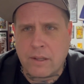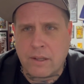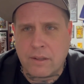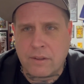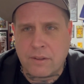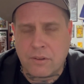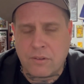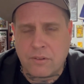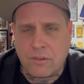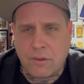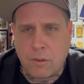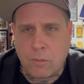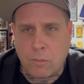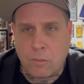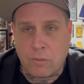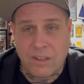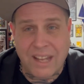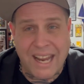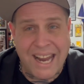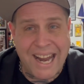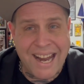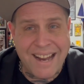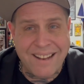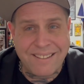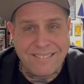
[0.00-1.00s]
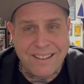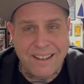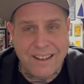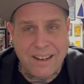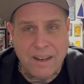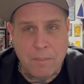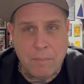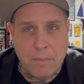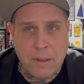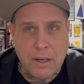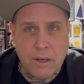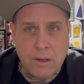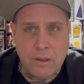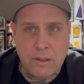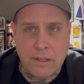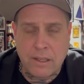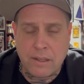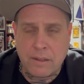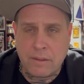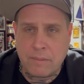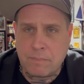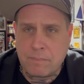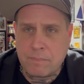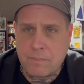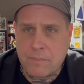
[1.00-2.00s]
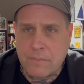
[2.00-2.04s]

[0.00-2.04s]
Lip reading: that this song was anti-American.